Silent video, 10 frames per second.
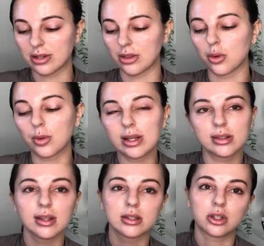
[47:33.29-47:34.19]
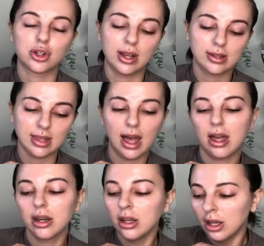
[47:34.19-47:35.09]
And the reason they suggest that
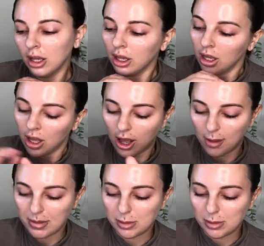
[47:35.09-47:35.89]
um,